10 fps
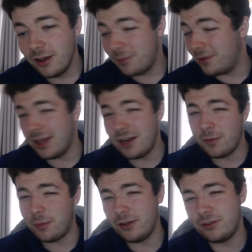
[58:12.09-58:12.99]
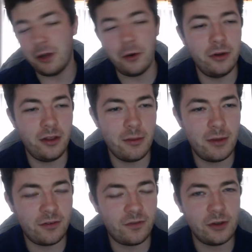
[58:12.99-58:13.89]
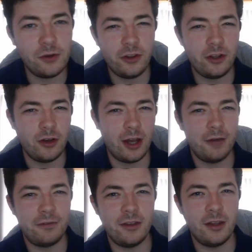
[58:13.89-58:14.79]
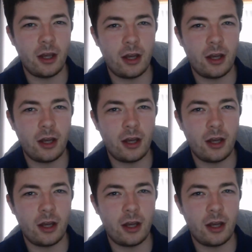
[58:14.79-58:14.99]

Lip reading: But then if you play Sterling in the midfield, you have to